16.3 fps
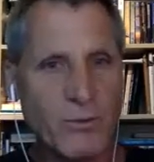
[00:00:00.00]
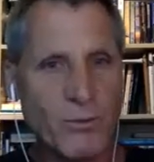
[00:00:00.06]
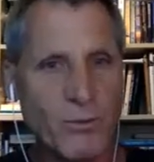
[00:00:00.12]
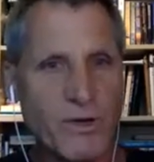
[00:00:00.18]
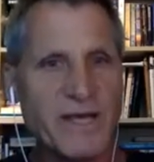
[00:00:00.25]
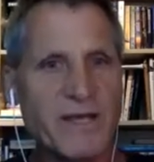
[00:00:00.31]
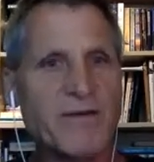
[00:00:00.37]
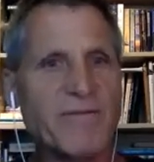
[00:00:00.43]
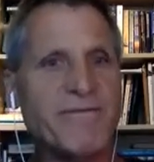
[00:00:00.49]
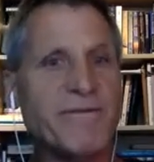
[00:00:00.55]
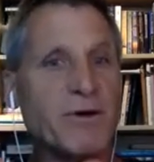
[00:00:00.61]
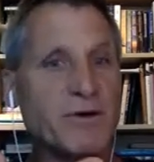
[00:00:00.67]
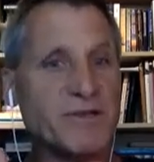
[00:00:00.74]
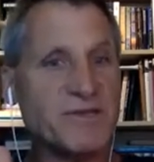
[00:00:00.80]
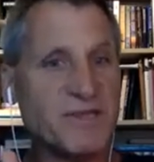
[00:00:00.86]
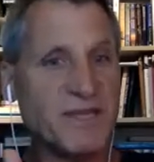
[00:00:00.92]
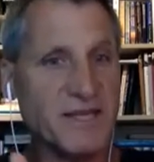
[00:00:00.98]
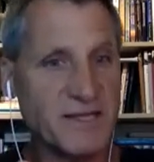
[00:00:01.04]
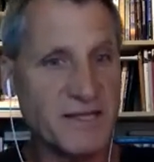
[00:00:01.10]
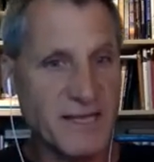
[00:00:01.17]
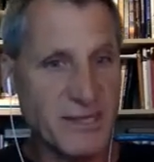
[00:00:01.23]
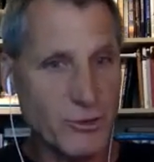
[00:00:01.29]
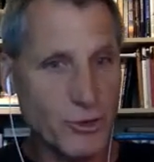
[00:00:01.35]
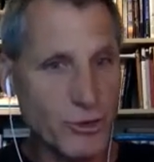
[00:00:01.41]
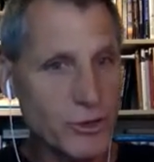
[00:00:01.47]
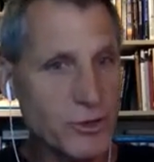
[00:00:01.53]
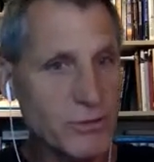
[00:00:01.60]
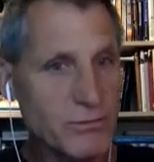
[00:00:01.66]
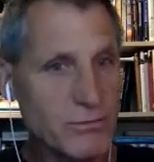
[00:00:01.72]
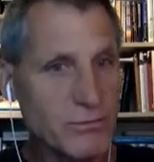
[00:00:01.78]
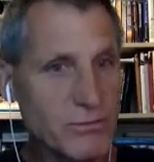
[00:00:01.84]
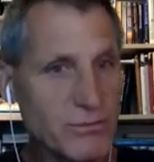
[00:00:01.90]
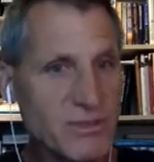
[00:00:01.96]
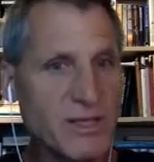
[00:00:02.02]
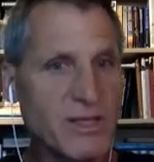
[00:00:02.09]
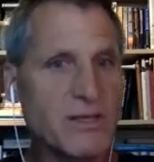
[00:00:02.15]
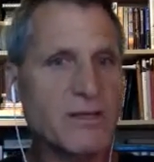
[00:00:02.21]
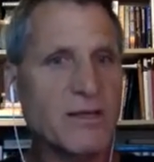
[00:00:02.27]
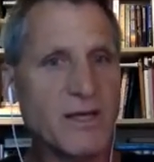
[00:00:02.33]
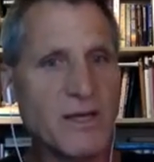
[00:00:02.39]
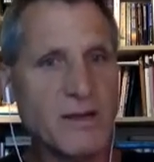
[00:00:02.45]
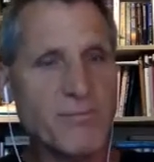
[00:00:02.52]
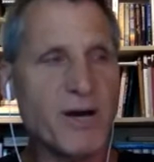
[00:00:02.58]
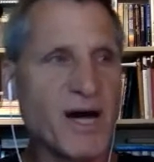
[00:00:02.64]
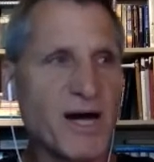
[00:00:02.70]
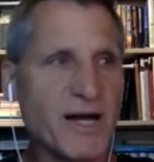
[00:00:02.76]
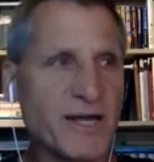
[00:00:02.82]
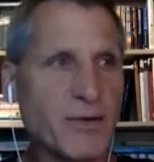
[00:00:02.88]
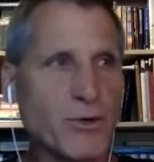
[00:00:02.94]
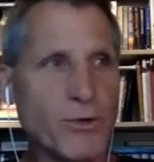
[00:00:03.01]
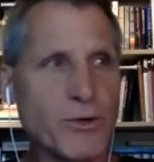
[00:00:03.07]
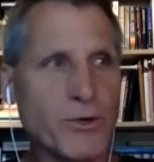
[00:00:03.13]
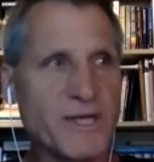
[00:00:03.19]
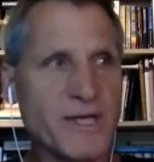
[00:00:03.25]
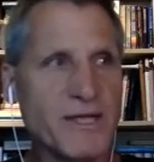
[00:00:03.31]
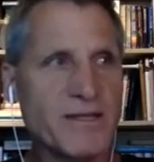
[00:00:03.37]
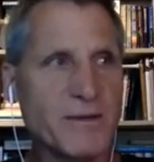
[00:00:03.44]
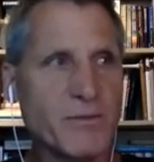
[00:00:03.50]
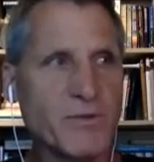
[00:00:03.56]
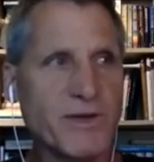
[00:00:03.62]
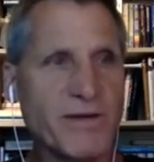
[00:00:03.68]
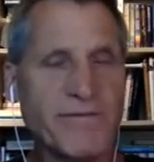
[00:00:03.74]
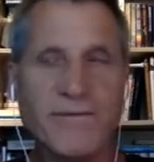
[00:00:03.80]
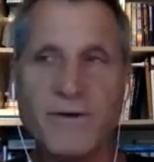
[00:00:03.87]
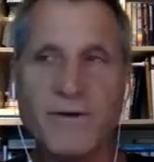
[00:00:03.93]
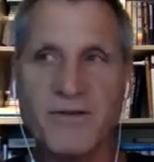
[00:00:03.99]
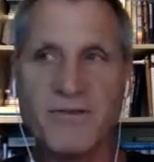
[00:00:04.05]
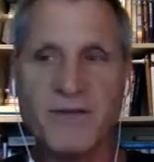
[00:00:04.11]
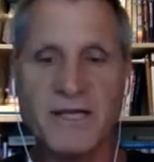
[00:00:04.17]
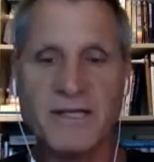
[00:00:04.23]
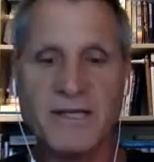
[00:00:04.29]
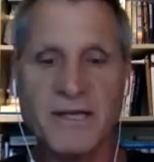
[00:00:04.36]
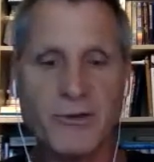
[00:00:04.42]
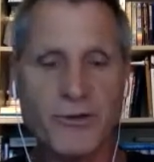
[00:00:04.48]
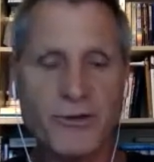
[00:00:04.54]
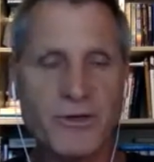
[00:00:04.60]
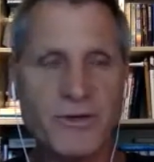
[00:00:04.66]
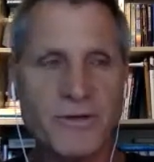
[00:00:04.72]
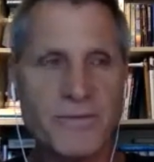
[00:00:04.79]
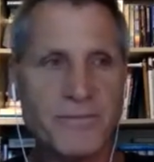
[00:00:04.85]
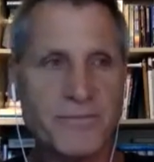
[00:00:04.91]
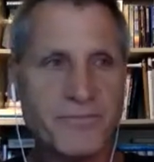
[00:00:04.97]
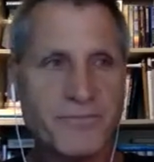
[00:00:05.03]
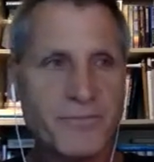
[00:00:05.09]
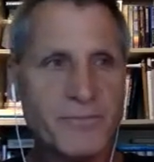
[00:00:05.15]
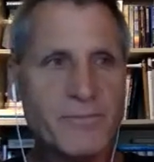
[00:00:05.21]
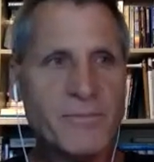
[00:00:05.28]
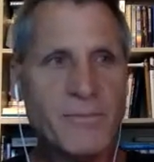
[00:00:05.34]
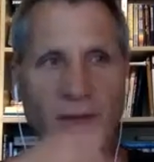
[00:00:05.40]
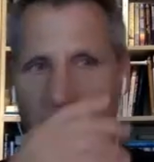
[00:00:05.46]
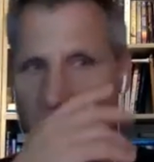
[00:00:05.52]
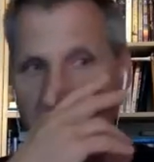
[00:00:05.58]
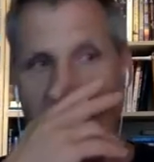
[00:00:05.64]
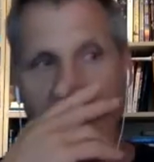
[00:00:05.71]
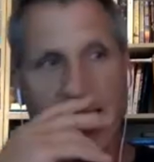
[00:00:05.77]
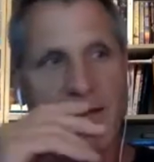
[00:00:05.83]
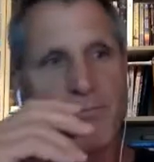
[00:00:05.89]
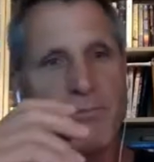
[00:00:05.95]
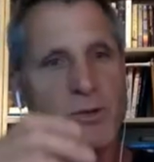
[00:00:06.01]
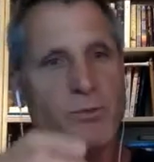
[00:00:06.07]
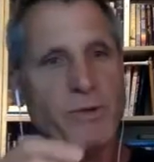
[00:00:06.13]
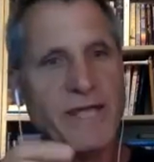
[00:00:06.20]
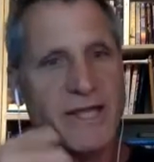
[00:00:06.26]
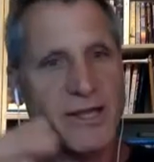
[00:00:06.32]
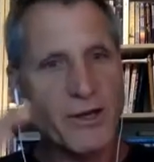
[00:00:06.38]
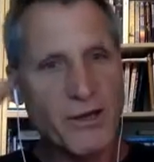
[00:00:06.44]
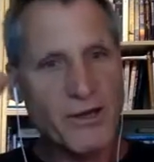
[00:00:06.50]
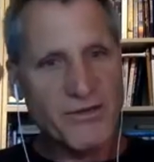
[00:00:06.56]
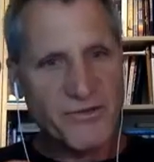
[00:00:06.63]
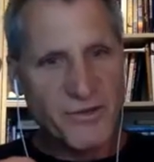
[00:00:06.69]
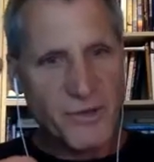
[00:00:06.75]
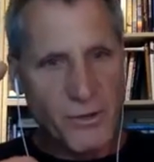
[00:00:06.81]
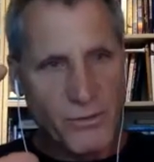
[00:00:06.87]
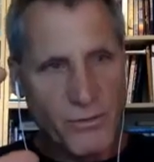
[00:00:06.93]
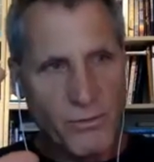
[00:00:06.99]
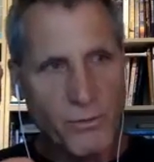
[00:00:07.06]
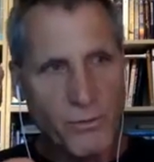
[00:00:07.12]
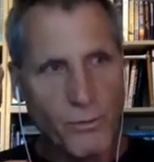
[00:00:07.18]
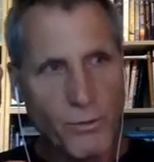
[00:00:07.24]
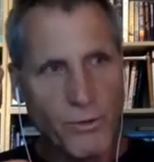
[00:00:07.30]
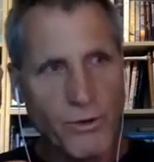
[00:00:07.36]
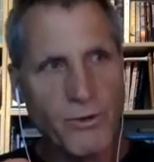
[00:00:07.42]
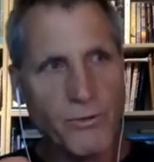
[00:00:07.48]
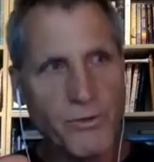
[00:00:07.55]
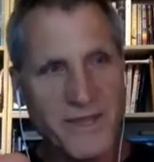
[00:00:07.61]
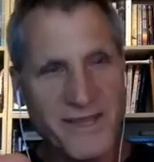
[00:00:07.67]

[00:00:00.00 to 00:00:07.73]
way of focusing attention, a body-oriented way of focusing attention. But we can also work with